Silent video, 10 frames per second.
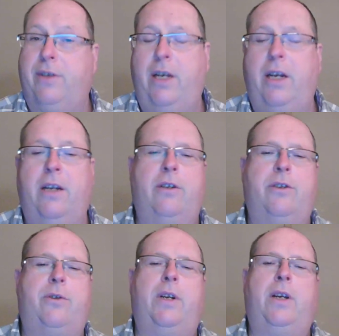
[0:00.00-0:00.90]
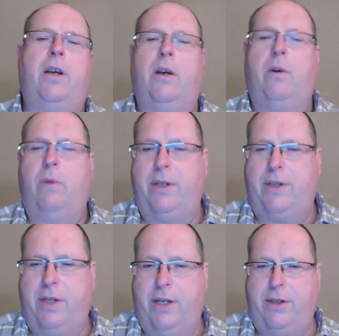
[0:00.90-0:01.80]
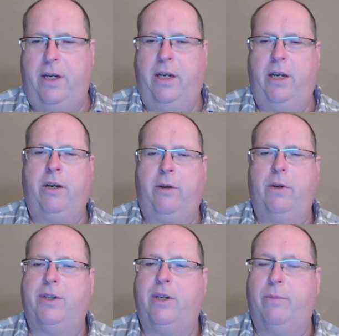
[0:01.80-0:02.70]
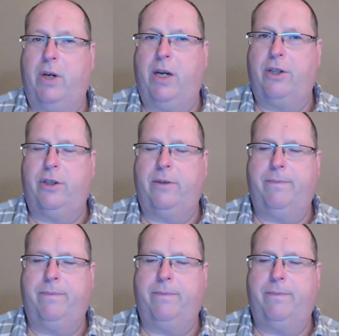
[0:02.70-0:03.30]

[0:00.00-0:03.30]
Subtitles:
in industry would assist in increasing production.